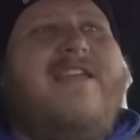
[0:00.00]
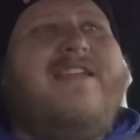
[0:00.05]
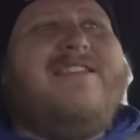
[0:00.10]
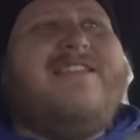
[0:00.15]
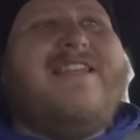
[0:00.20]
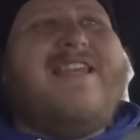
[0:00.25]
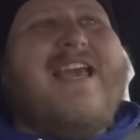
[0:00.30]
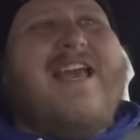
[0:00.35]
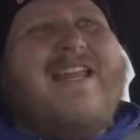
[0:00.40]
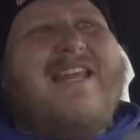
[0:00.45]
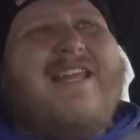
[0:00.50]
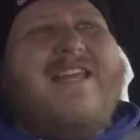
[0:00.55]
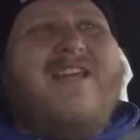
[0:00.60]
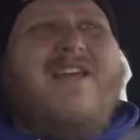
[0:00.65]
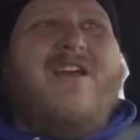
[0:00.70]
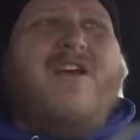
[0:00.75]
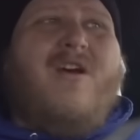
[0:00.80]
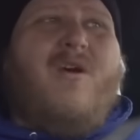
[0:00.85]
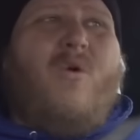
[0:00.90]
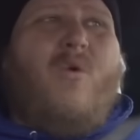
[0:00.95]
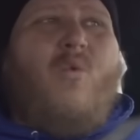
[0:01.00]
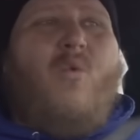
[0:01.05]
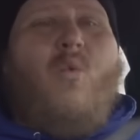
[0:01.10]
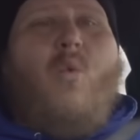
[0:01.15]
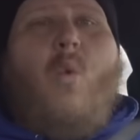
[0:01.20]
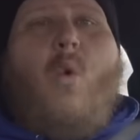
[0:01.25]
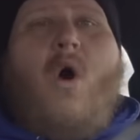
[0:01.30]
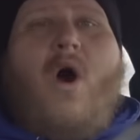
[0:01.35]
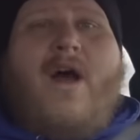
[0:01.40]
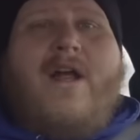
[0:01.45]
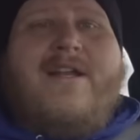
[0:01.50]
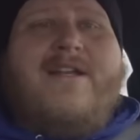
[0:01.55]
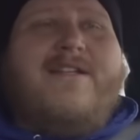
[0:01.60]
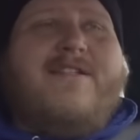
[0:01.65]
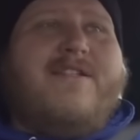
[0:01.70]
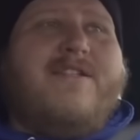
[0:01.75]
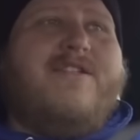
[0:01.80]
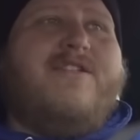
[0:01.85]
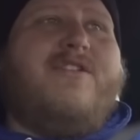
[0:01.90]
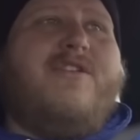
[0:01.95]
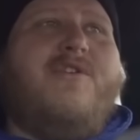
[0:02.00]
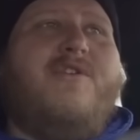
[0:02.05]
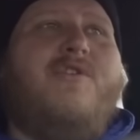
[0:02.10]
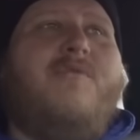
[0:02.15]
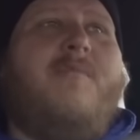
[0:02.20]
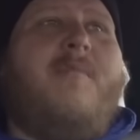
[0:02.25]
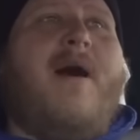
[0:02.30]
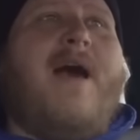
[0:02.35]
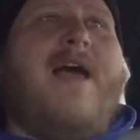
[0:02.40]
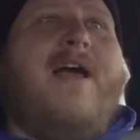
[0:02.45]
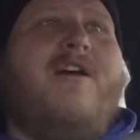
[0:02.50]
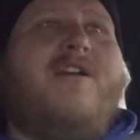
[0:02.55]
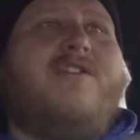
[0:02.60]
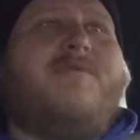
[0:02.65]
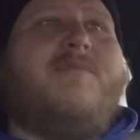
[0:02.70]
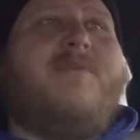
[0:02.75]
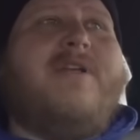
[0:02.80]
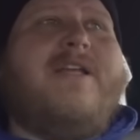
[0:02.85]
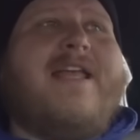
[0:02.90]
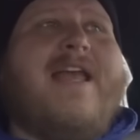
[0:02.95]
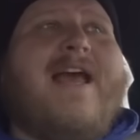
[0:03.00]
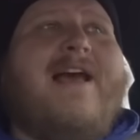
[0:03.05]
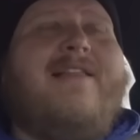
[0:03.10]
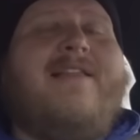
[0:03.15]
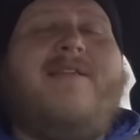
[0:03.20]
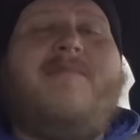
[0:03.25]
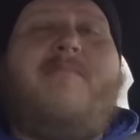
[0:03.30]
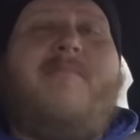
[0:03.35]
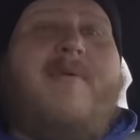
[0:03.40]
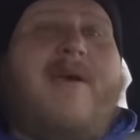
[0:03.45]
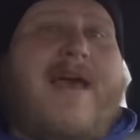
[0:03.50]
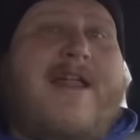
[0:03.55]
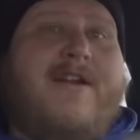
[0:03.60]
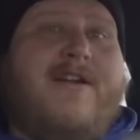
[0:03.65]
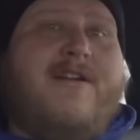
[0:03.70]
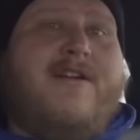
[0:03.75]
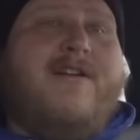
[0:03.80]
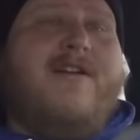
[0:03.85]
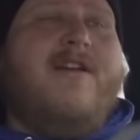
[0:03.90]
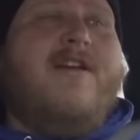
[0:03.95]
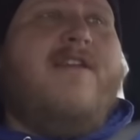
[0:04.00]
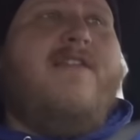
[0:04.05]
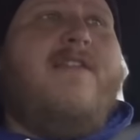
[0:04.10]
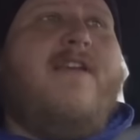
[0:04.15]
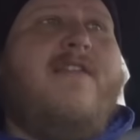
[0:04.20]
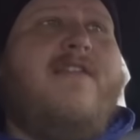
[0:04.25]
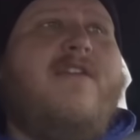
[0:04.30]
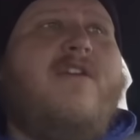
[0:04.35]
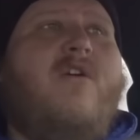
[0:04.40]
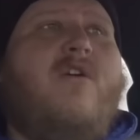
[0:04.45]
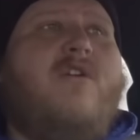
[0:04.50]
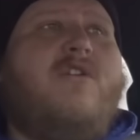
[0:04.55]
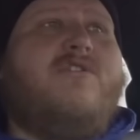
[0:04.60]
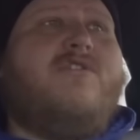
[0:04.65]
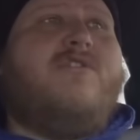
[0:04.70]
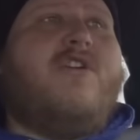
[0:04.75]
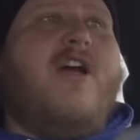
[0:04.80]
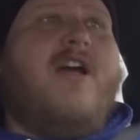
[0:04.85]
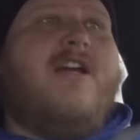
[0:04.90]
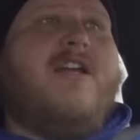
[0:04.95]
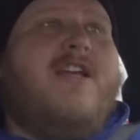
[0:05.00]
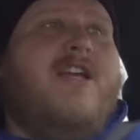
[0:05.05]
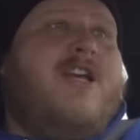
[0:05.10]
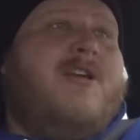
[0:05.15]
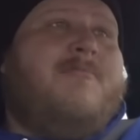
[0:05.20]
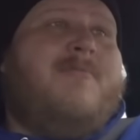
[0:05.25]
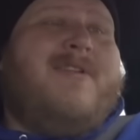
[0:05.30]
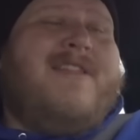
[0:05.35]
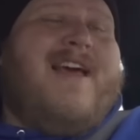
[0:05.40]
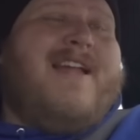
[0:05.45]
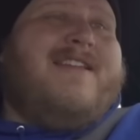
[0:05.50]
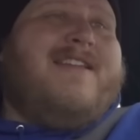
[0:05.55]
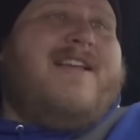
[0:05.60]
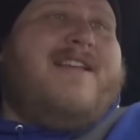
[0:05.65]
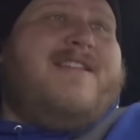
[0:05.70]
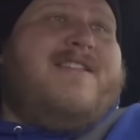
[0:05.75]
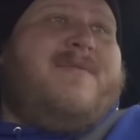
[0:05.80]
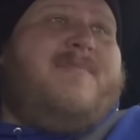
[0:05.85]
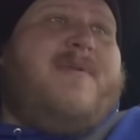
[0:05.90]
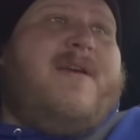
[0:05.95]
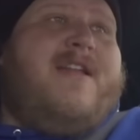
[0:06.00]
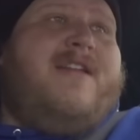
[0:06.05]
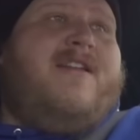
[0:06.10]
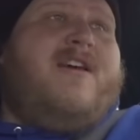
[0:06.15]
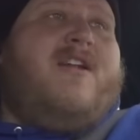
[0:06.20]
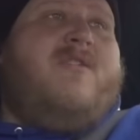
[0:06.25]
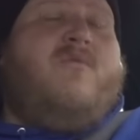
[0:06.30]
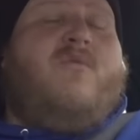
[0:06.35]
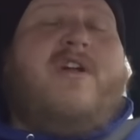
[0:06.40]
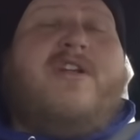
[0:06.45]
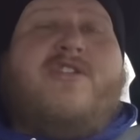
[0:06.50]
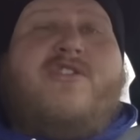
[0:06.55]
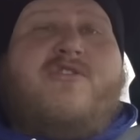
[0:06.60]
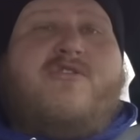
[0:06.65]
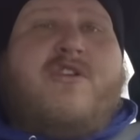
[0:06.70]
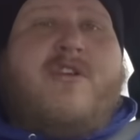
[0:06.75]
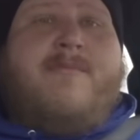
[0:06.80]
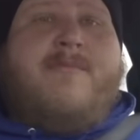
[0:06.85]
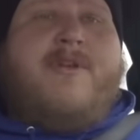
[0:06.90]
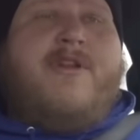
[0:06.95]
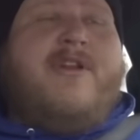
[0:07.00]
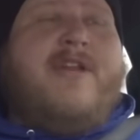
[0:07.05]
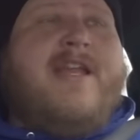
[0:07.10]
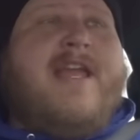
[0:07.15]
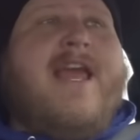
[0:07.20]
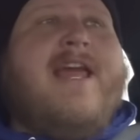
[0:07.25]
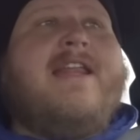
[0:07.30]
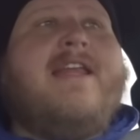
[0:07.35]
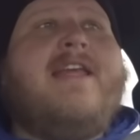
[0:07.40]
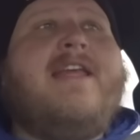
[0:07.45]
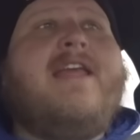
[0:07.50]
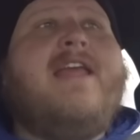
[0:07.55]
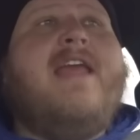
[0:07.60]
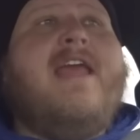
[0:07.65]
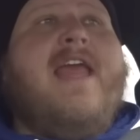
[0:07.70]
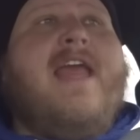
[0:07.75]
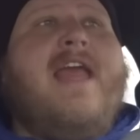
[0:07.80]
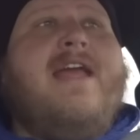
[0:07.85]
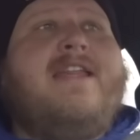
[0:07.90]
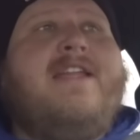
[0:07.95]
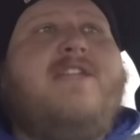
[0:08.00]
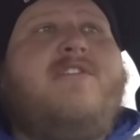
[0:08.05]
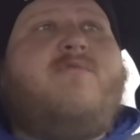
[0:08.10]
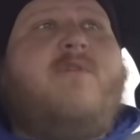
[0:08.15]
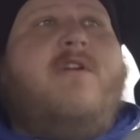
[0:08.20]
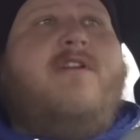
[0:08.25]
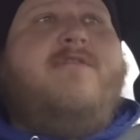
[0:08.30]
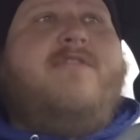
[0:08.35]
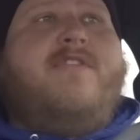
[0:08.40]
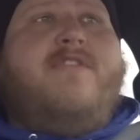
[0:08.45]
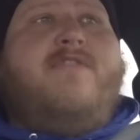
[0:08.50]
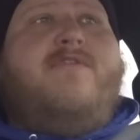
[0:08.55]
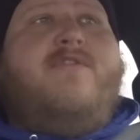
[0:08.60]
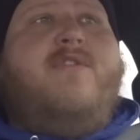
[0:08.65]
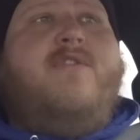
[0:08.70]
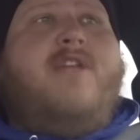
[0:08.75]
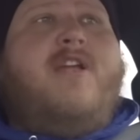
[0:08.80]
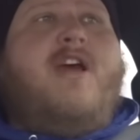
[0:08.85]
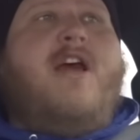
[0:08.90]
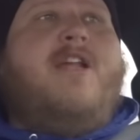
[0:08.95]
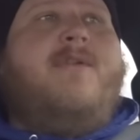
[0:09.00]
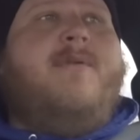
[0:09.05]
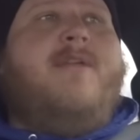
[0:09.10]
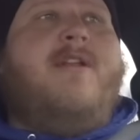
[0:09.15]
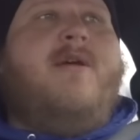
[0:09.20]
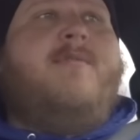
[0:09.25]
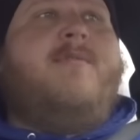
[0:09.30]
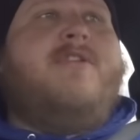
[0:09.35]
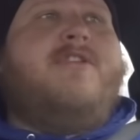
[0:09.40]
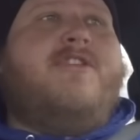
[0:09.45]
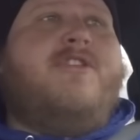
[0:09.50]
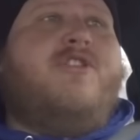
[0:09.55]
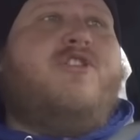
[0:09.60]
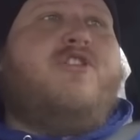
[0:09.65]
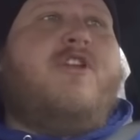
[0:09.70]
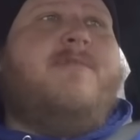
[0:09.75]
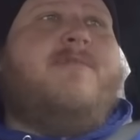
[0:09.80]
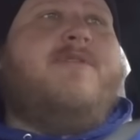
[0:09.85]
is getting 1 to 2 miles per gallon better than the old truck, but that does depend on which trim you're getting, and each one of these fuel economy numbers is trim